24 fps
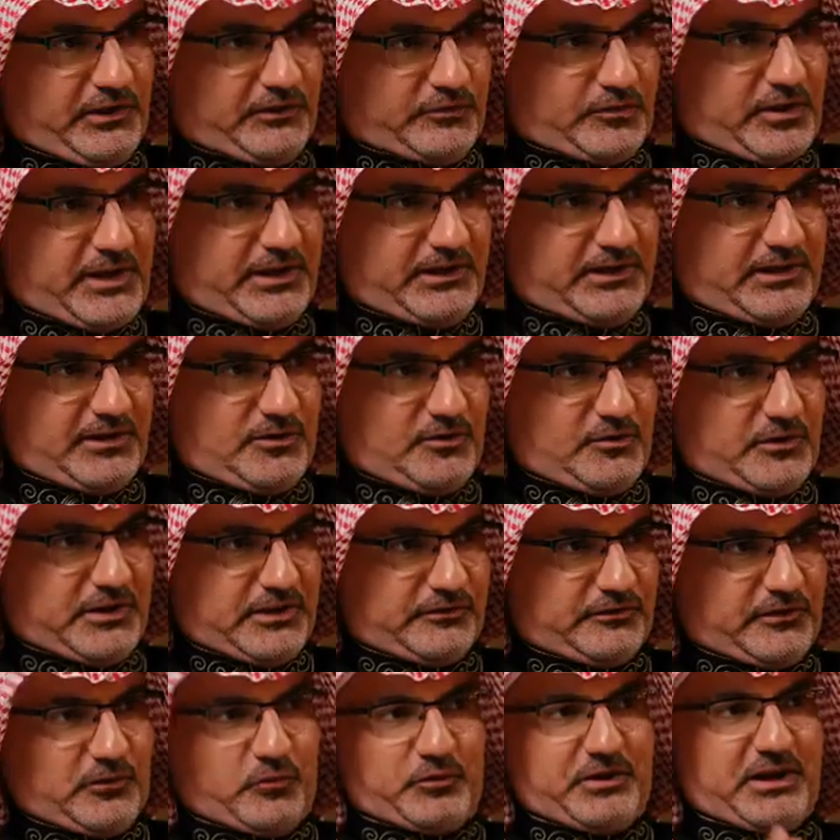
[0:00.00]
says, right? You know,
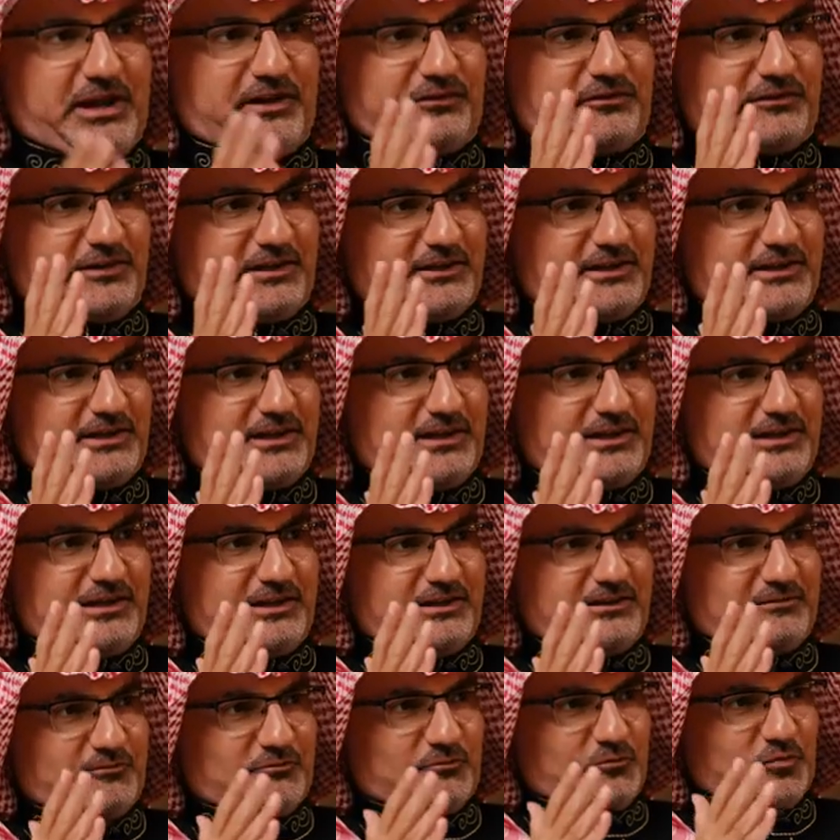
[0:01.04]
he said when he ascended,
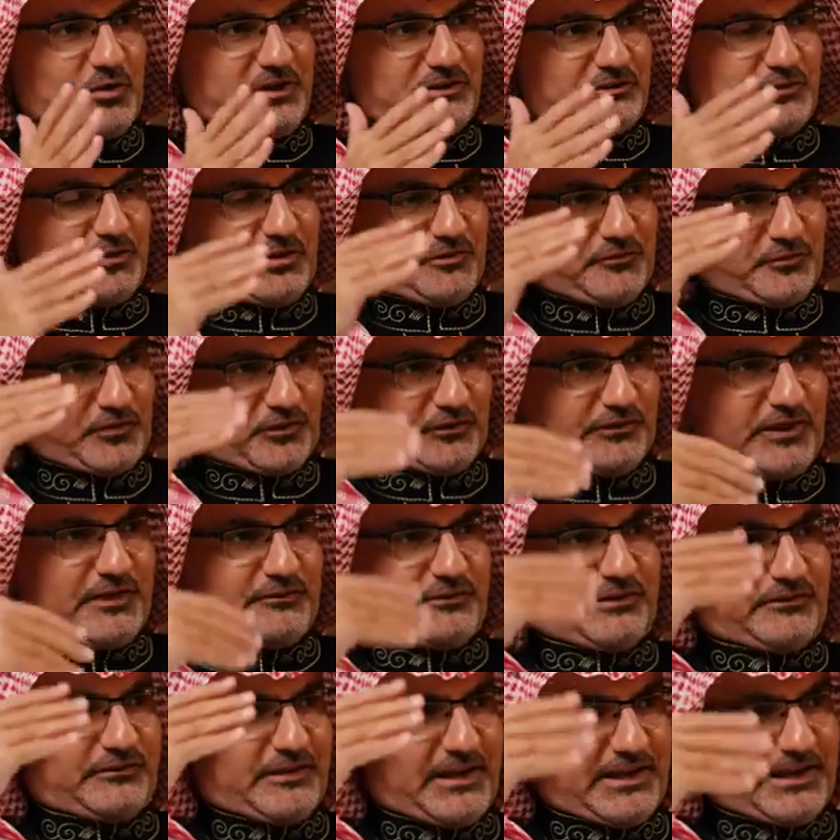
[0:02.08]
he went to the first
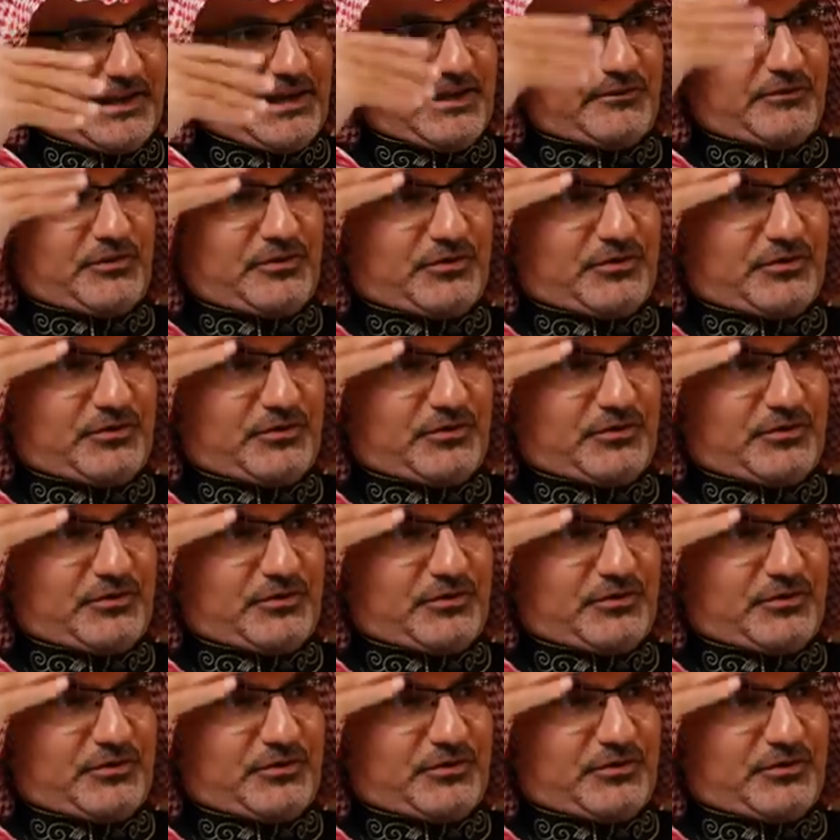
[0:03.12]
heaven, second